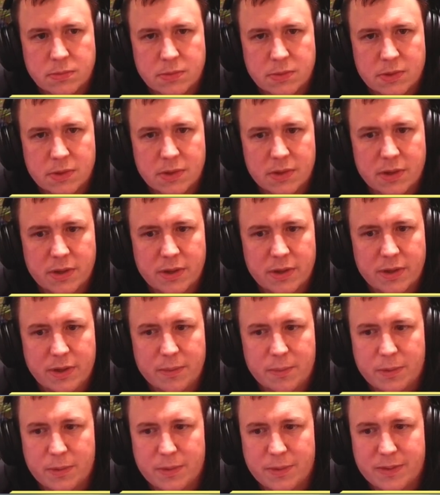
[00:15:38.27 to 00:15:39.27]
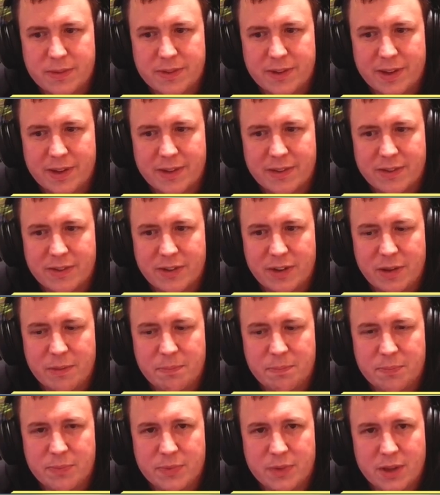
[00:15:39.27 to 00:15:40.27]
No, we didn't want to attack, shame.
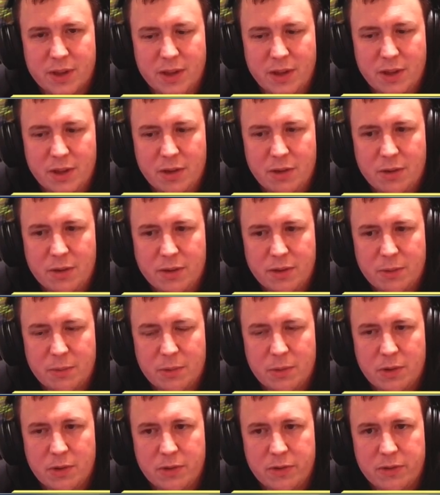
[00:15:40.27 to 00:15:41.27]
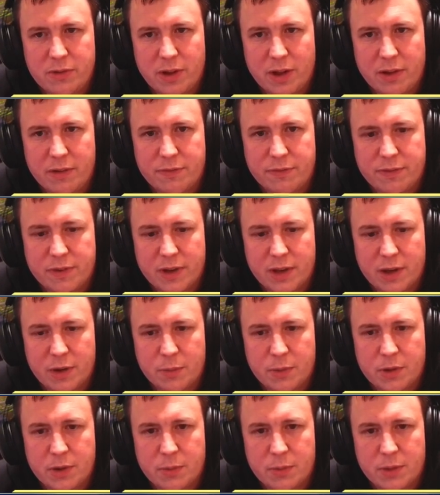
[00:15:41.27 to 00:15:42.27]
I think we'll lose life for now. We
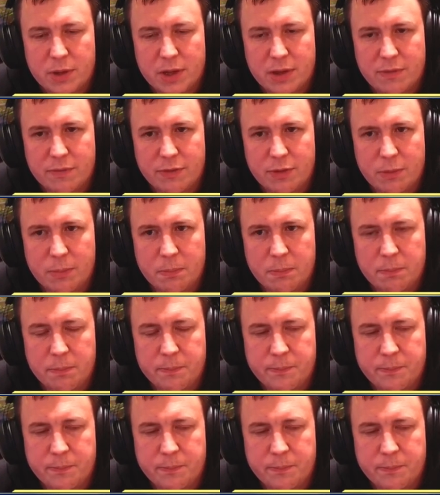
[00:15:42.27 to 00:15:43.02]
don't want to give them